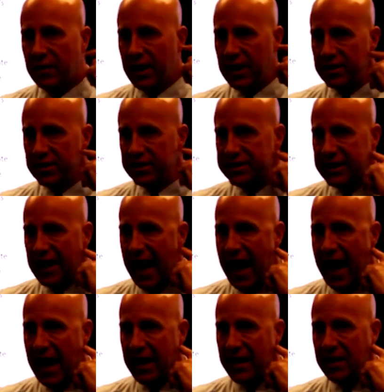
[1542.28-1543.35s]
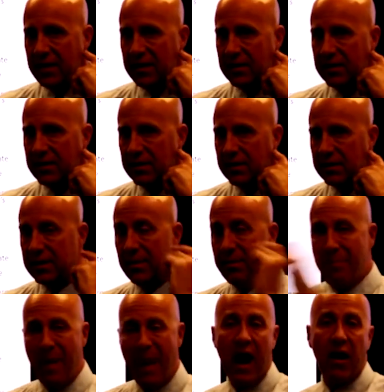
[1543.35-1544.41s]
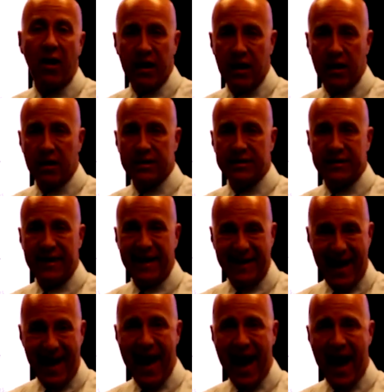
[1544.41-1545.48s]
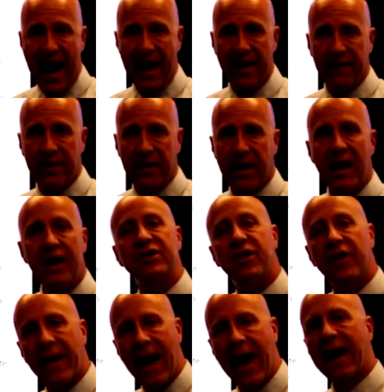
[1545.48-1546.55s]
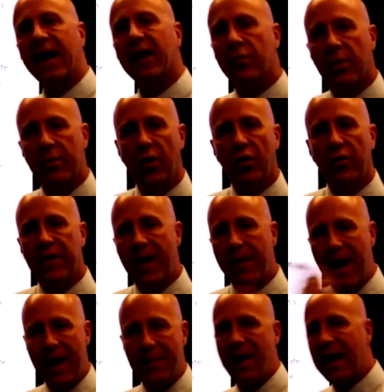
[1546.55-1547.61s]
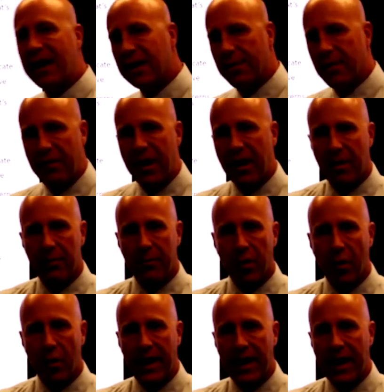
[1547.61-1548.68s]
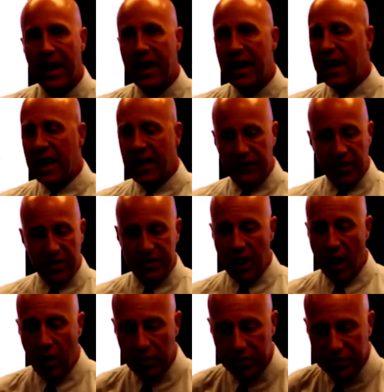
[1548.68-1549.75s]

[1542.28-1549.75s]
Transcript: to understand the barriers that they have so that I can remove them and make them a better employee. If you